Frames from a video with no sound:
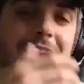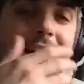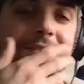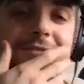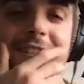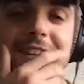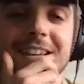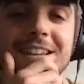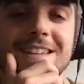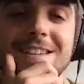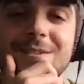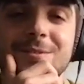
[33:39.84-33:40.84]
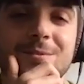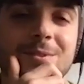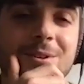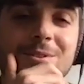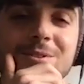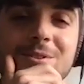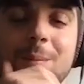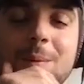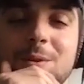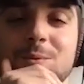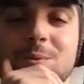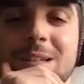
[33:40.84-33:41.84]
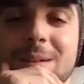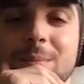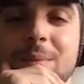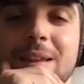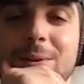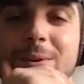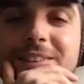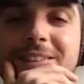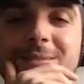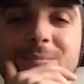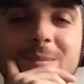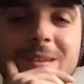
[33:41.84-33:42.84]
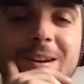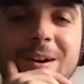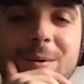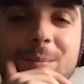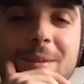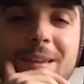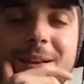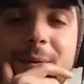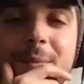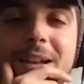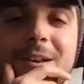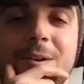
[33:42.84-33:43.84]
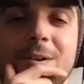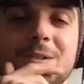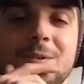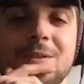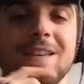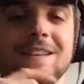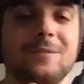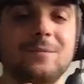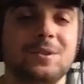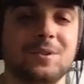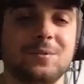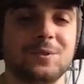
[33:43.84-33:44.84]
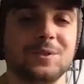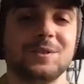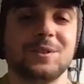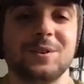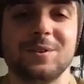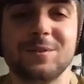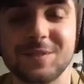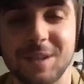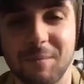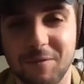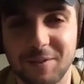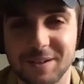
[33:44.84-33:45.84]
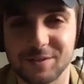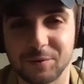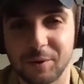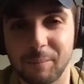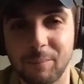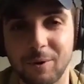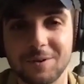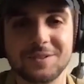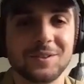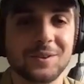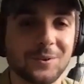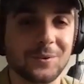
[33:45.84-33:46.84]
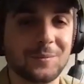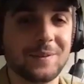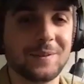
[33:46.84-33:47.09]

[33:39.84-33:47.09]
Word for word: I feel like there's so much we can play with here, but I also think that we should reserve some of this for a part 2.